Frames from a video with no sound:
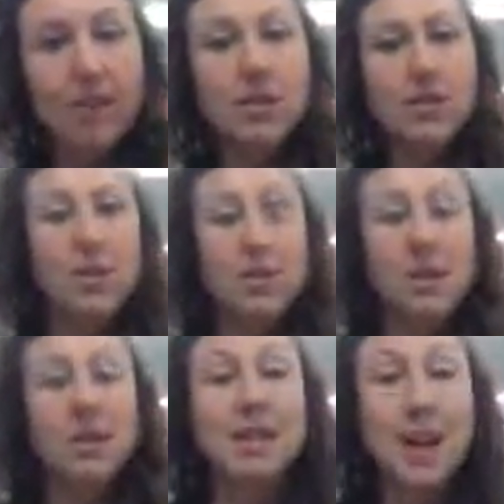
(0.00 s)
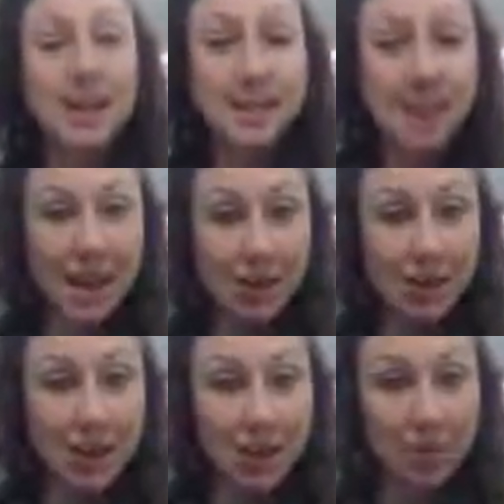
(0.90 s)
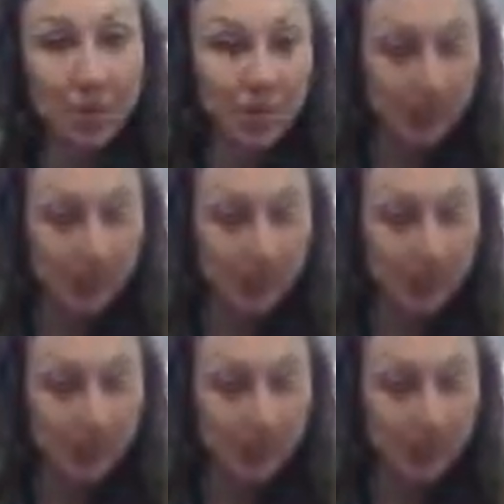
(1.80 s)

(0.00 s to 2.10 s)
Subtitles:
So the next section that we're going to